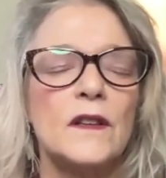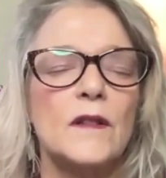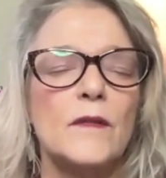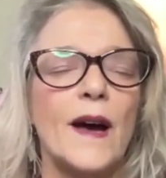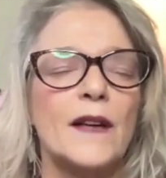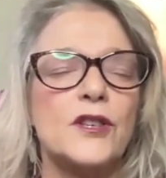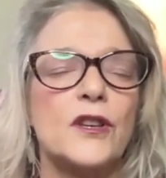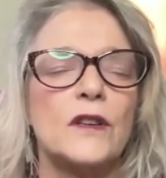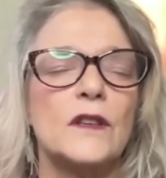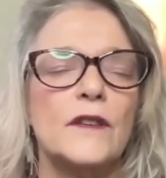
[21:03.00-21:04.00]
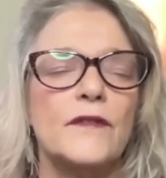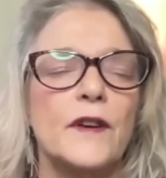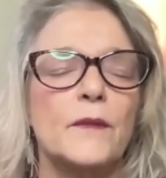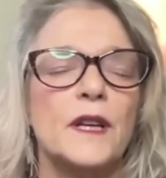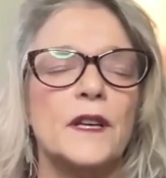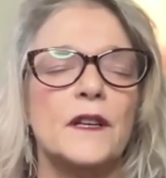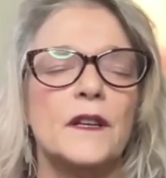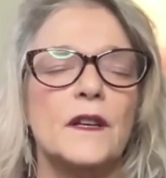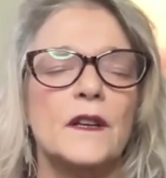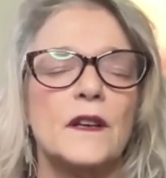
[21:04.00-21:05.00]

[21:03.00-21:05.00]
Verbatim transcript: the masculine, the feminine,